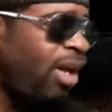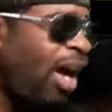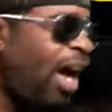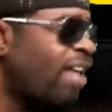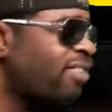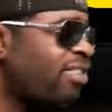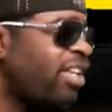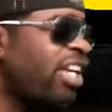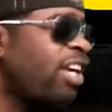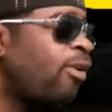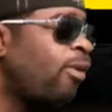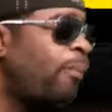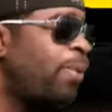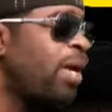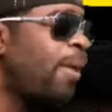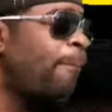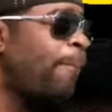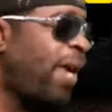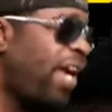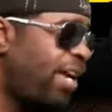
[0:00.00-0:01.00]
I think it would be
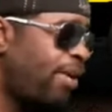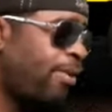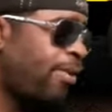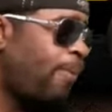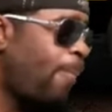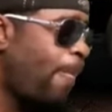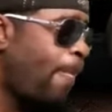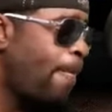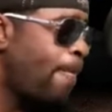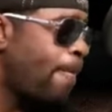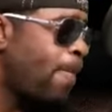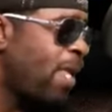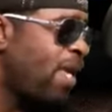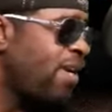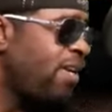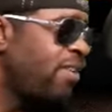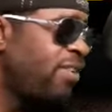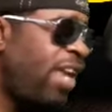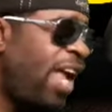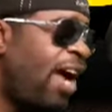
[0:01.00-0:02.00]
a banger.
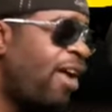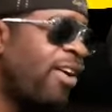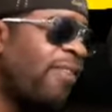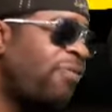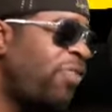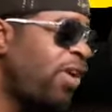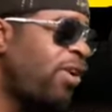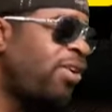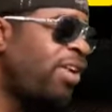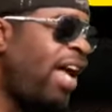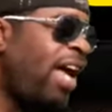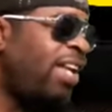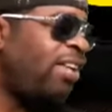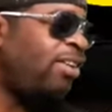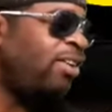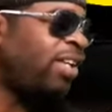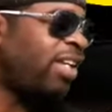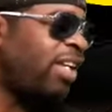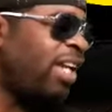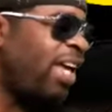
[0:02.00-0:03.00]
Now, if they're not
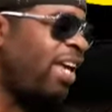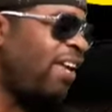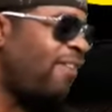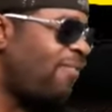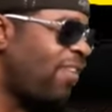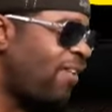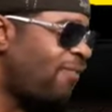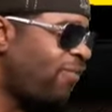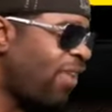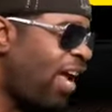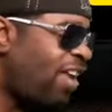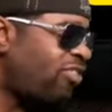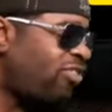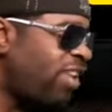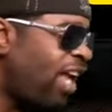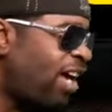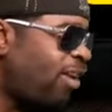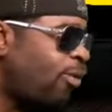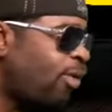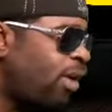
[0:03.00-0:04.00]
looking at, if that's
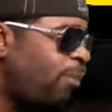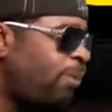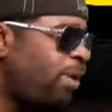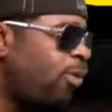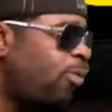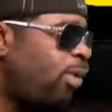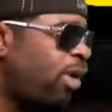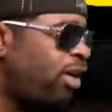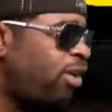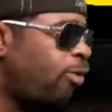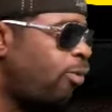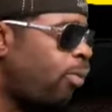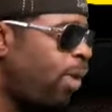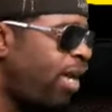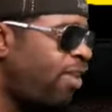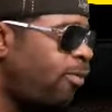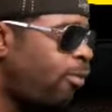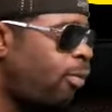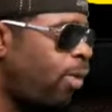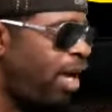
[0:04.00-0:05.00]
not going to be one of the
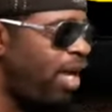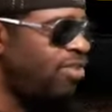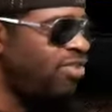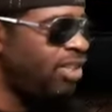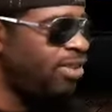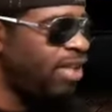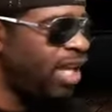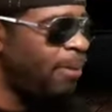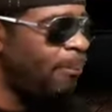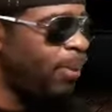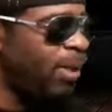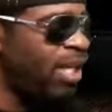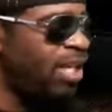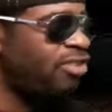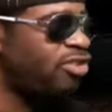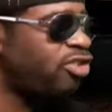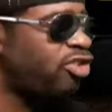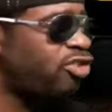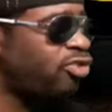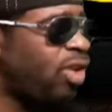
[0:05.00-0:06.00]
ways that they plan
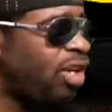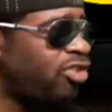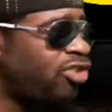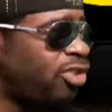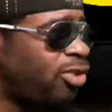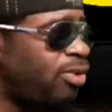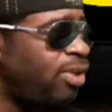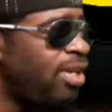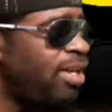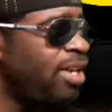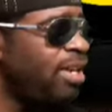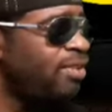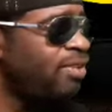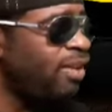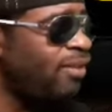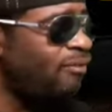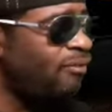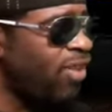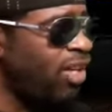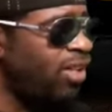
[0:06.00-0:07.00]
to structure
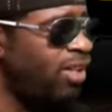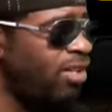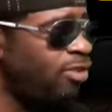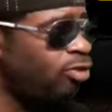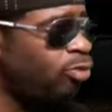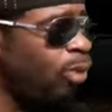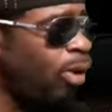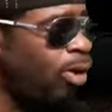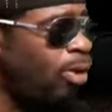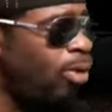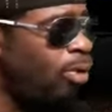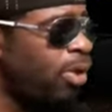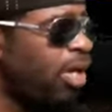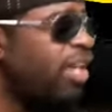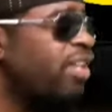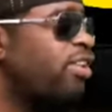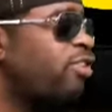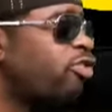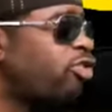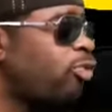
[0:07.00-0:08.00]
the villain's role
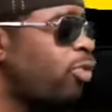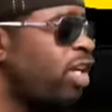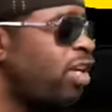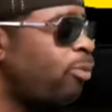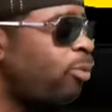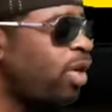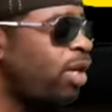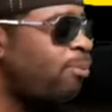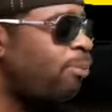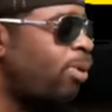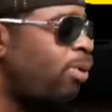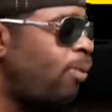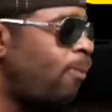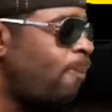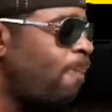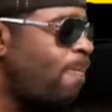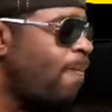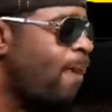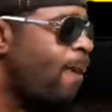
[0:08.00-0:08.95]
in the Scream reboot,